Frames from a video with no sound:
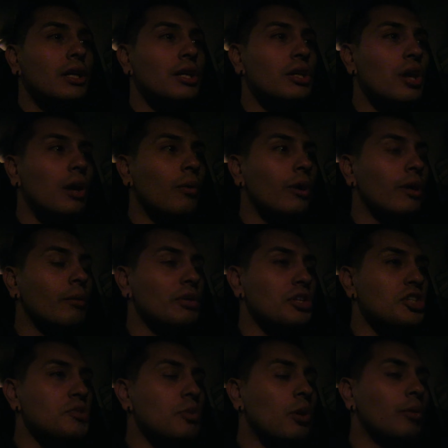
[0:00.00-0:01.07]
You know, where, the
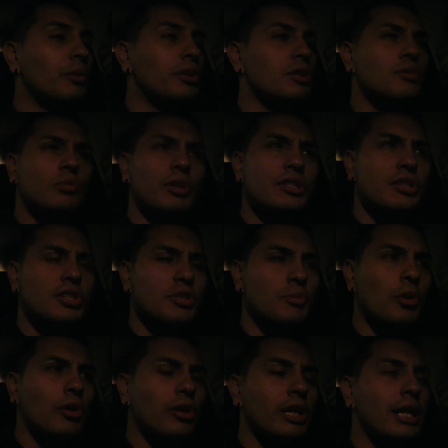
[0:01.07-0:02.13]
smoke with this what is the
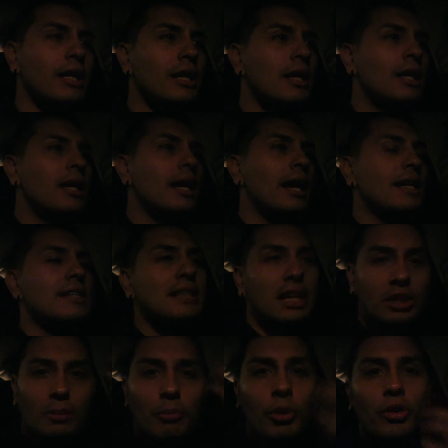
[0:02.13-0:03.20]
smoke grenade? And he's
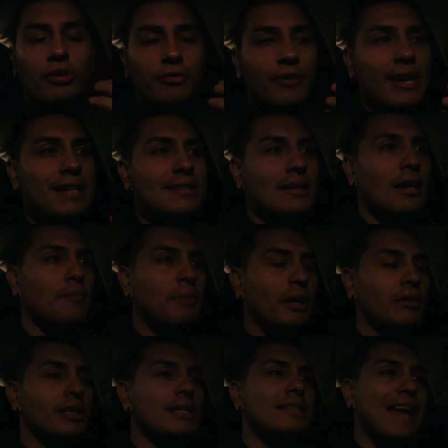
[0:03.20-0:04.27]
got the burned face.
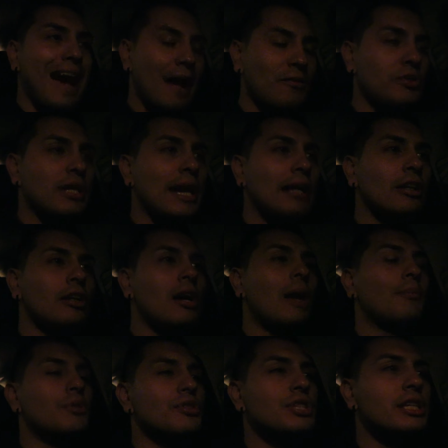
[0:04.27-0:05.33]
Apparently, it's after the
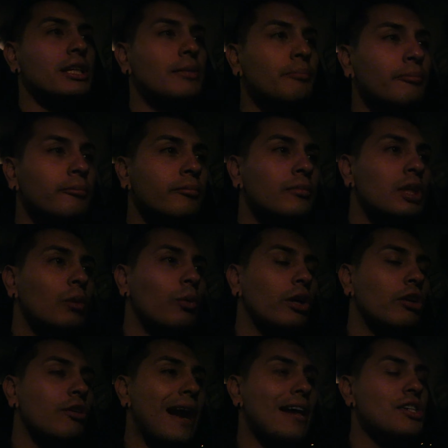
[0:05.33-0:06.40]
helicopter scene where
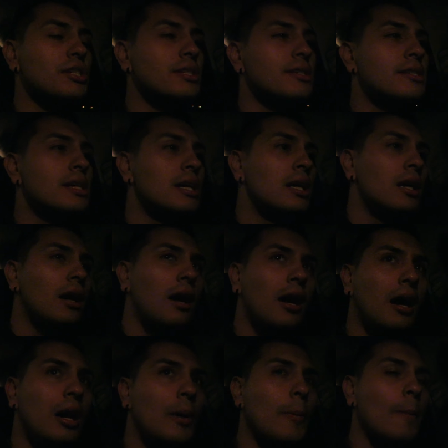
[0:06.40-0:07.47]
it crashes.
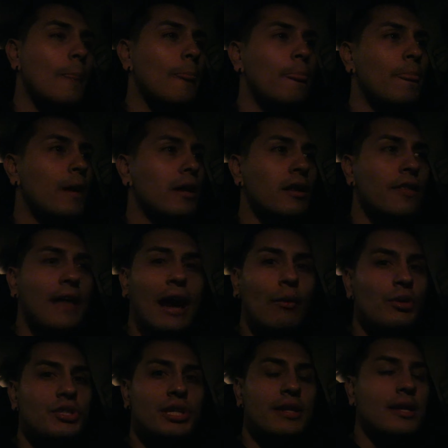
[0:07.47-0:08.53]
Um, none of that
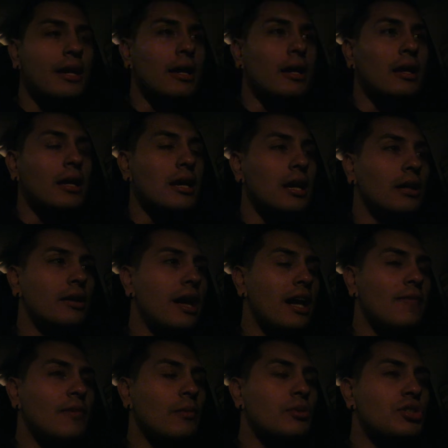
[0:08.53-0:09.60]
was in there. A
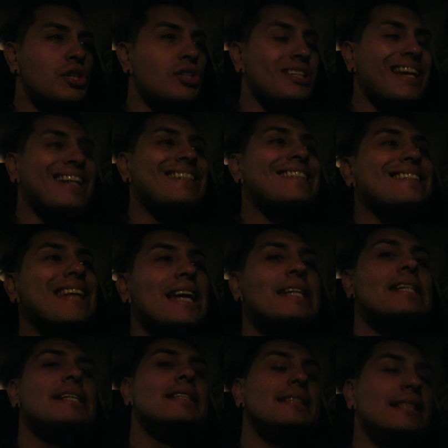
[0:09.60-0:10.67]
lot of it was just
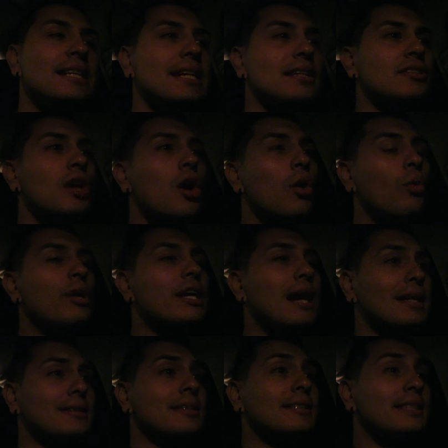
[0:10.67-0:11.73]
extended scenes. We
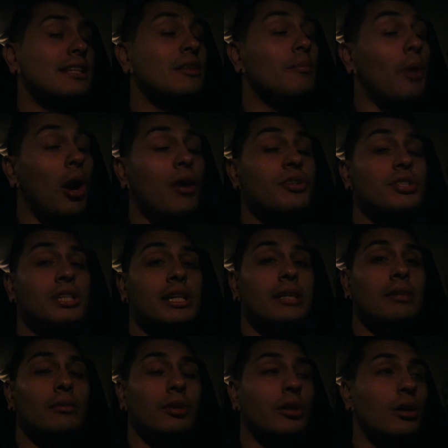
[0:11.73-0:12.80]
got to see the bar
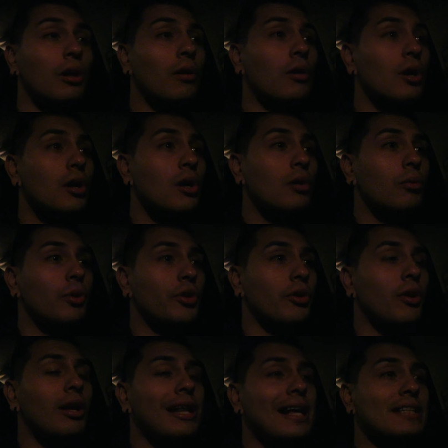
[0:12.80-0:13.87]
scene. You know, where
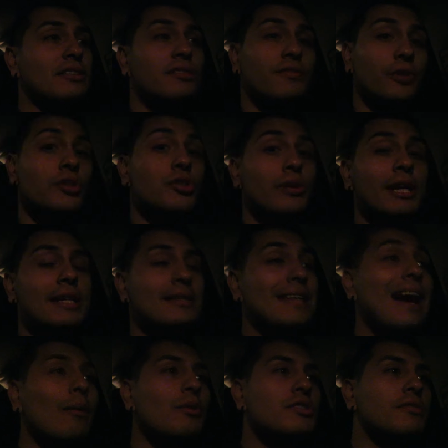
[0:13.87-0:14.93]
they're all asking for drinks.
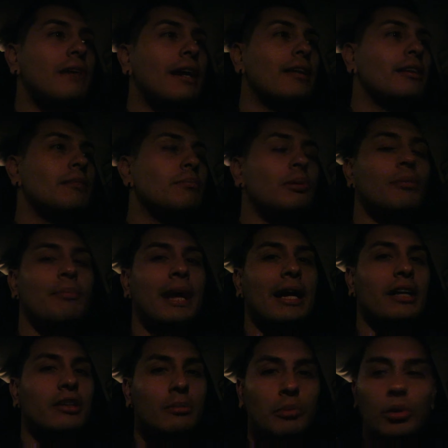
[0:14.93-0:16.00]
That was finally put
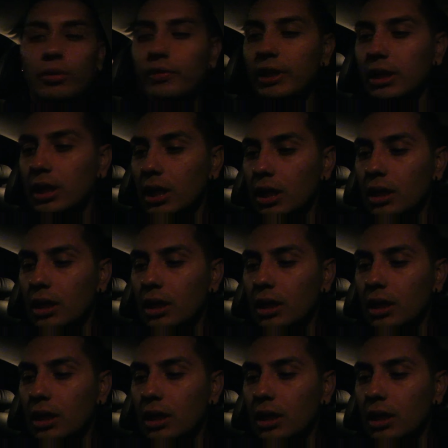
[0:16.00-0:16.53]
back in the movie.